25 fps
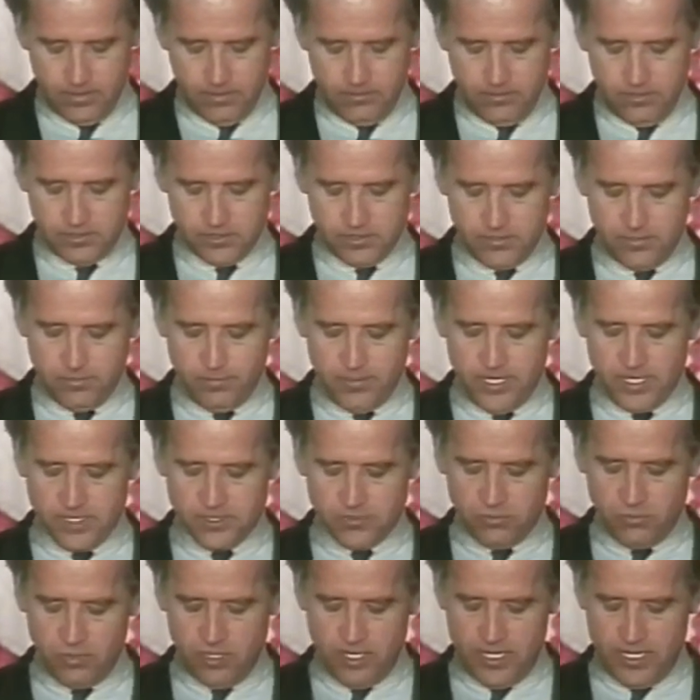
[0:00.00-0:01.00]
was the best
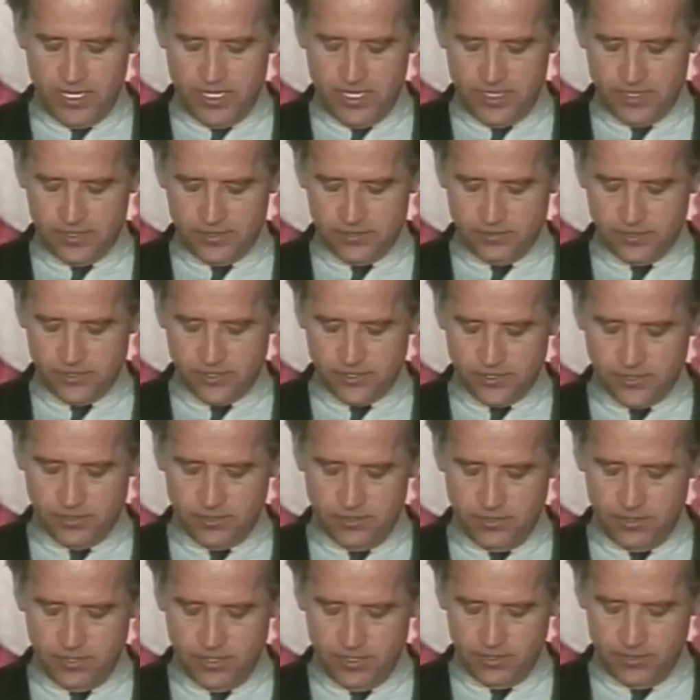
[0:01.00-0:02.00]
way to
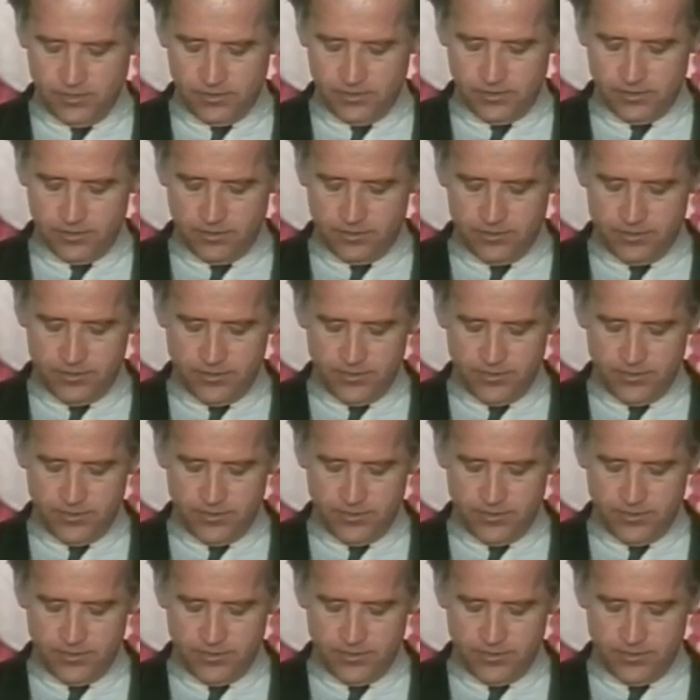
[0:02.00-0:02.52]
assure that the,